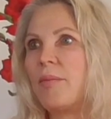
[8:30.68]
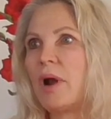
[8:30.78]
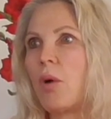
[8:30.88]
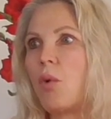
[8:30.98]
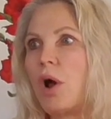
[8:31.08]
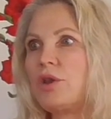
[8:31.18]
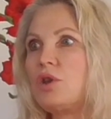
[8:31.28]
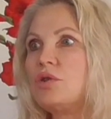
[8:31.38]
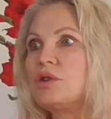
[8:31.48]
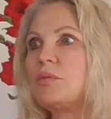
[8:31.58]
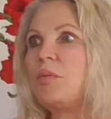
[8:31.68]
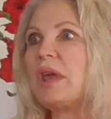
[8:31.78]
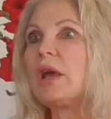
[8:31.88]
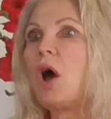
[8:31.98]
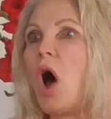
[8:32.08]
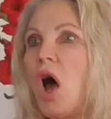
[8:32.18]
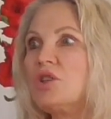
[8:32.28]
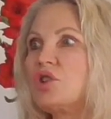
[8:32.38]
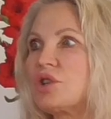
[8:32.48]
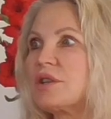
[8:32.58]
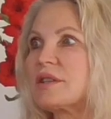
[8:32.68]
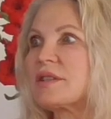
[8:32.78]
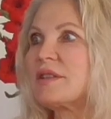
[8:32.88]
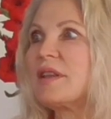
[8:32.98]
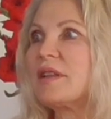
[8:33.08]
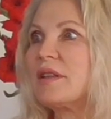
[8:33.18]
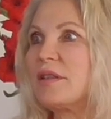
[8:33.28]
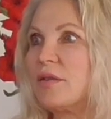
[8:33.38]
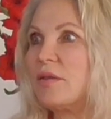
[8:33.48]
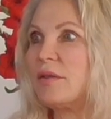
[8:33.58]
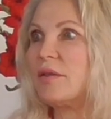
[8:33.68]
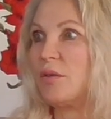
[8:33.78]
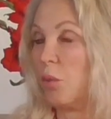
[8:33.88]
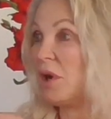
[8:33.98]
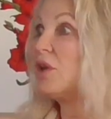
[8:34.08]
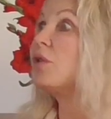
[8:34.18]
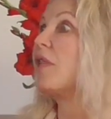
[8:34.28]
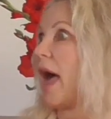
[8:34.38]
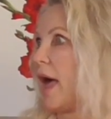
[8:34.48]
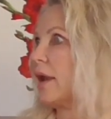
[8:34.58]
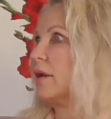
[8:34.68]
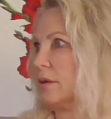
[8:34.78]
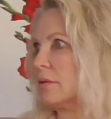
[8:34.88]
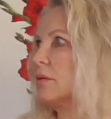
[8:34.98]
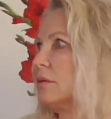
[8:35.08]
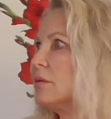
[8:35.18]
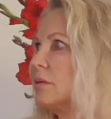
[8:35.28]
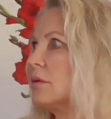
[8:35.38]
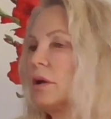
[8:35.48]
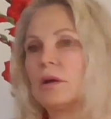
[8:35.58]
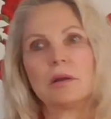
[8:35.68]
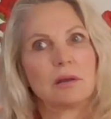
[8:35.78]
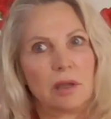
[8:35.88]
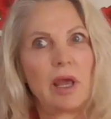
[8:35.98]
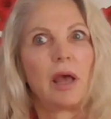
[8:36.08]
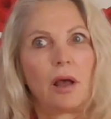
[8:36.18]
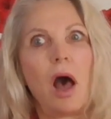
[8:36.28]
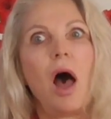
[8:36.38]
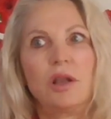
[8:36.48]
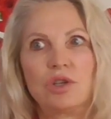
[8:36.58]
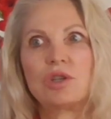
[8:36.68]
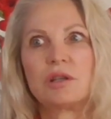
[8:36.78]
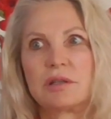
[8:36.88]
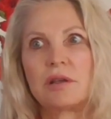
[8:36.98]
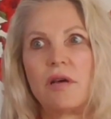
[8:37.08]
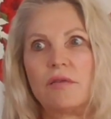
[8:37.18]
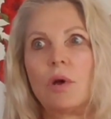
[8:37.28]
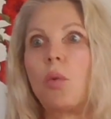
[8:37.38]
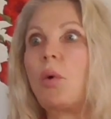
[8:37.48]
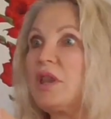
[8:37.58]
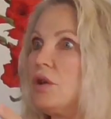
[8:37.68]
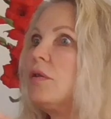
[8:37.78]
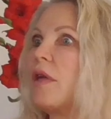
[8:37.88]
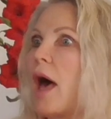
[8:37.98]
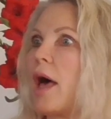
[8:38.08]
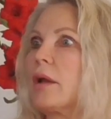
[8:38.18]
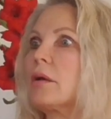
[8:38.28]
But I want you to be conscious that we do that. Get conscious of it. We do that.